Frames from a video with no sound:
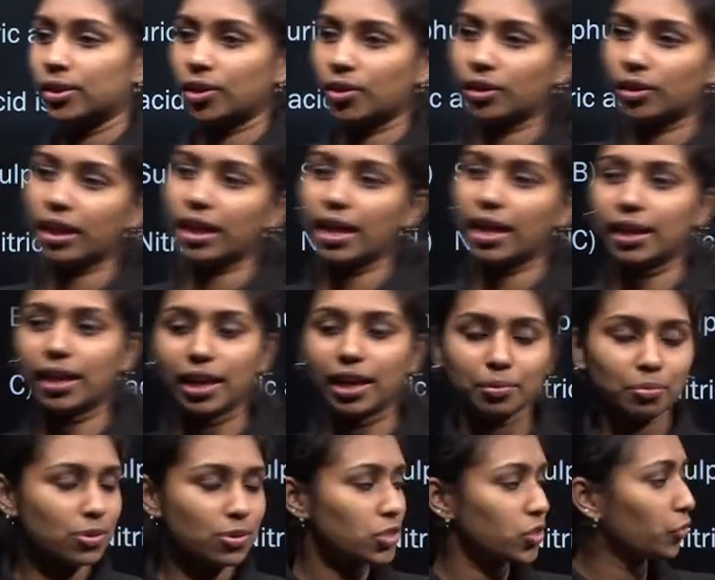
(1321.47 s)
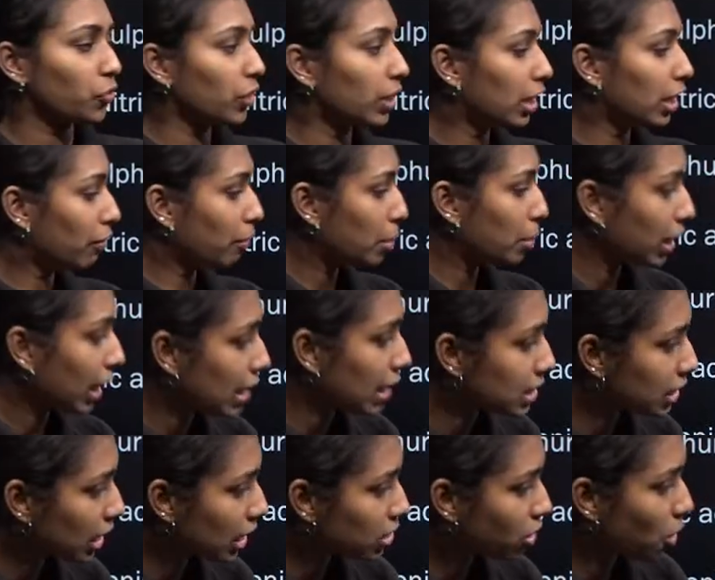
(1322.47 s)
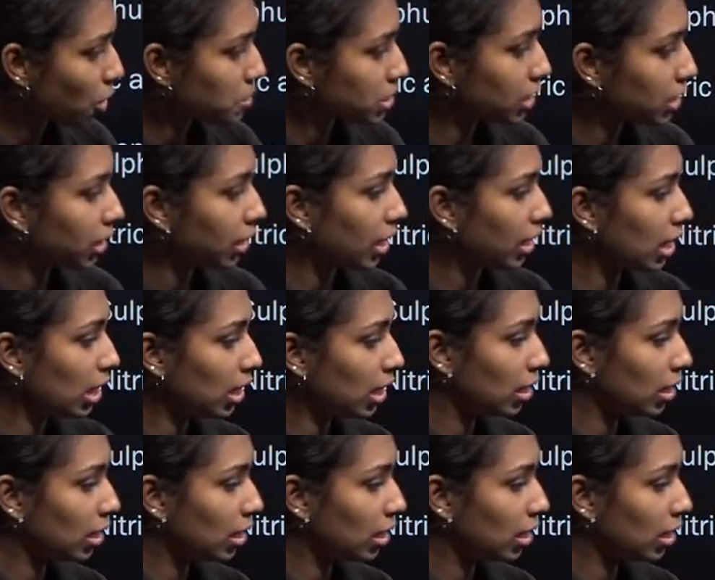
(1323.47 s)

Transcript: Okay, again most of you are giving me the answer as option D.